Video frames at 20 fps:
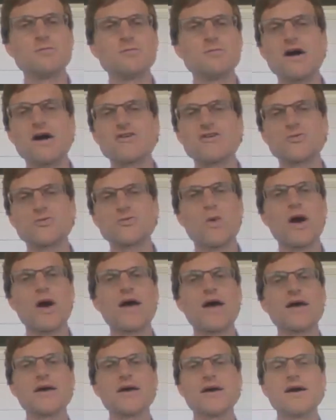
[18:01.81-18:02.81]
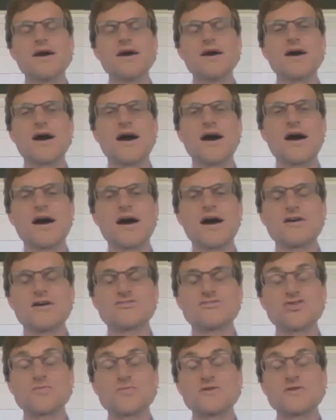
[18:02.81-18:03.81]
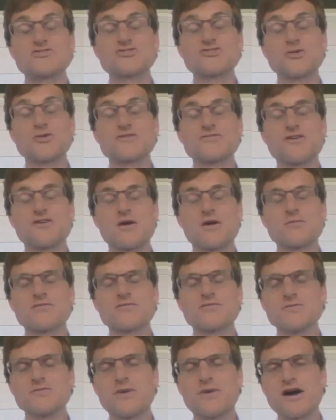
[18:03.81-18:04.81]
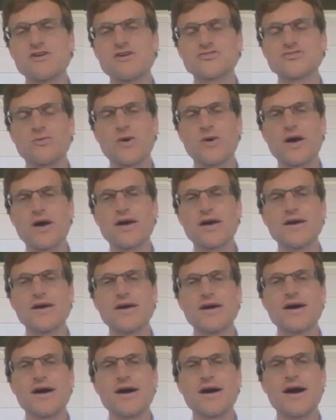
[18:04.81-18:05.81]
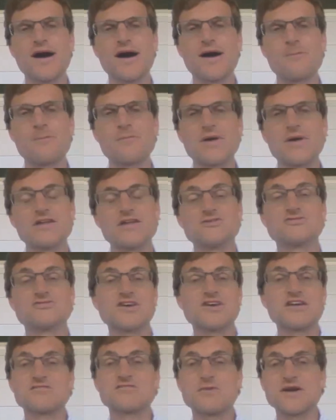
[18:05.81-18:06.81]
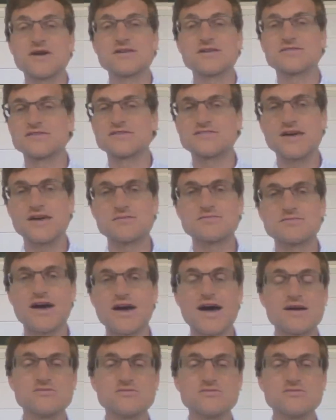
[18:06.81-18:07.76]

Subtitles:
miles away, a solar farm a few miles away, and you save money at the same time.